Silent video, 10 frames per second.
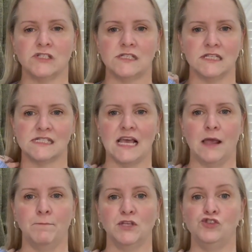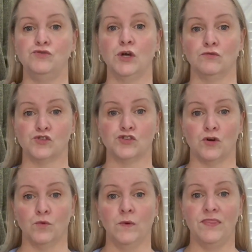is the same, but you don't
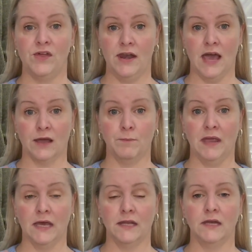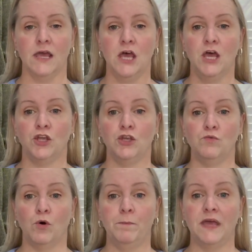start with the neckband. You
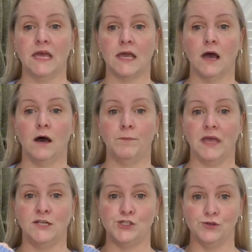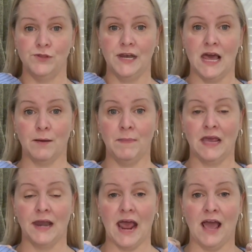will pick up and do the
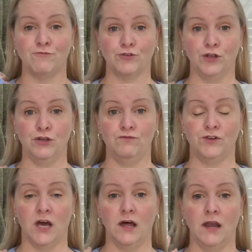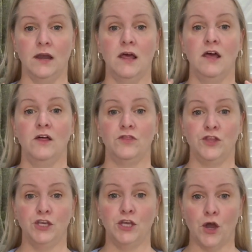neckband after you've done
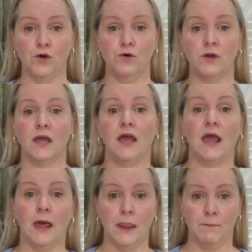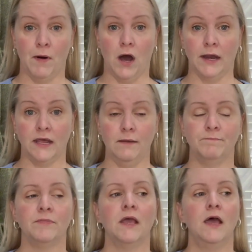the yoke and the body.
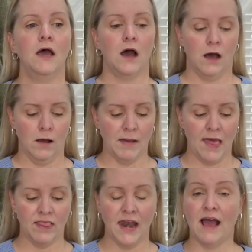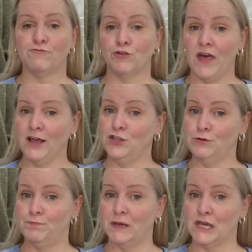And then after that,
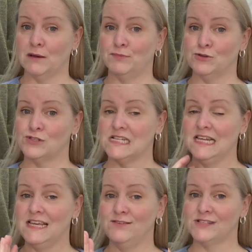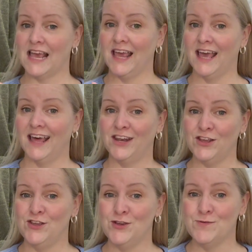you pick up your sleeves and
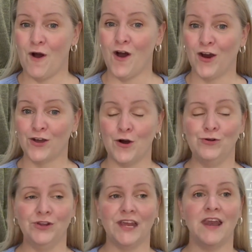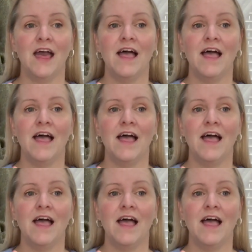you are golden.